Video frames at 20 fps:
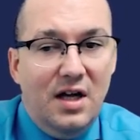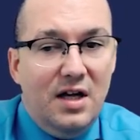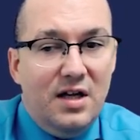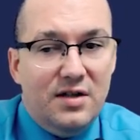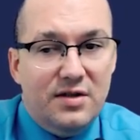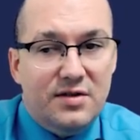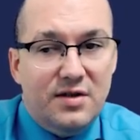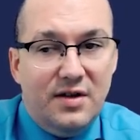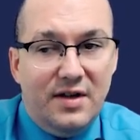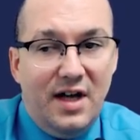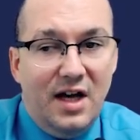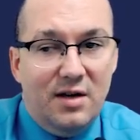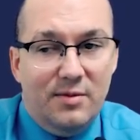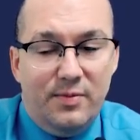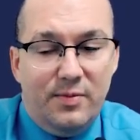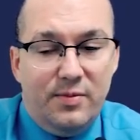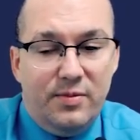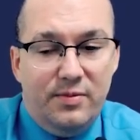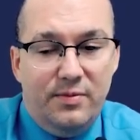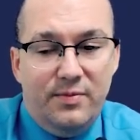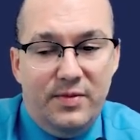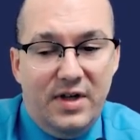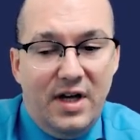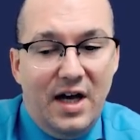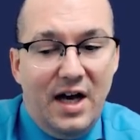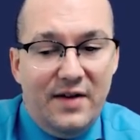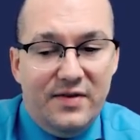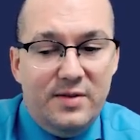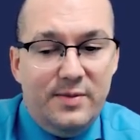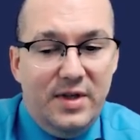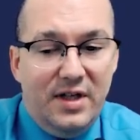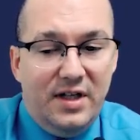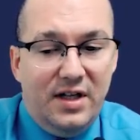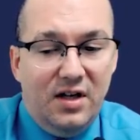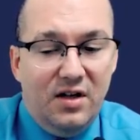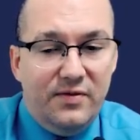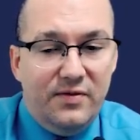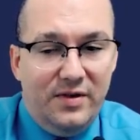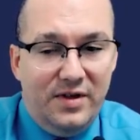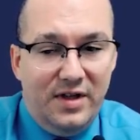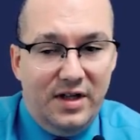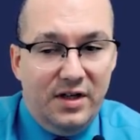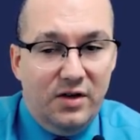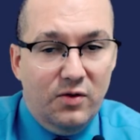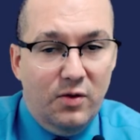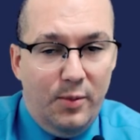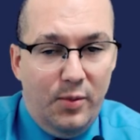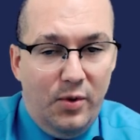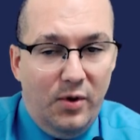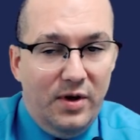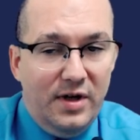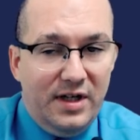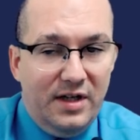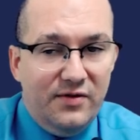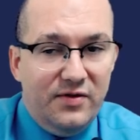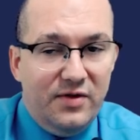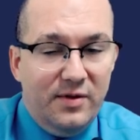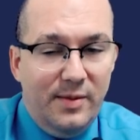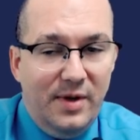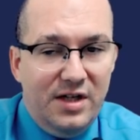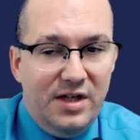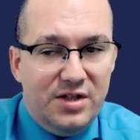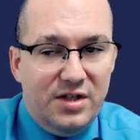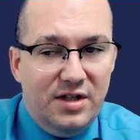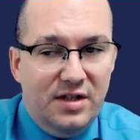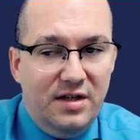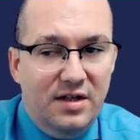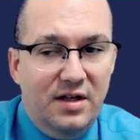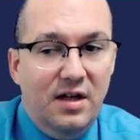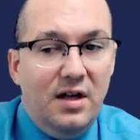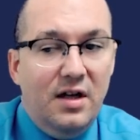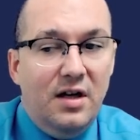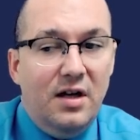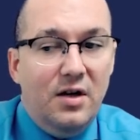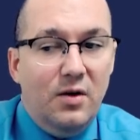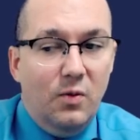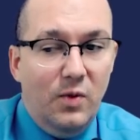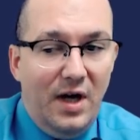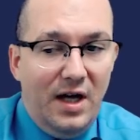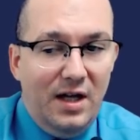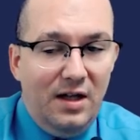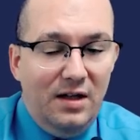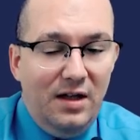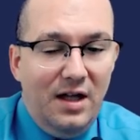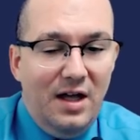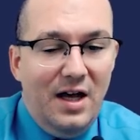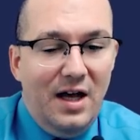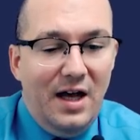So yeah, you have to be careful that you're reporting information well.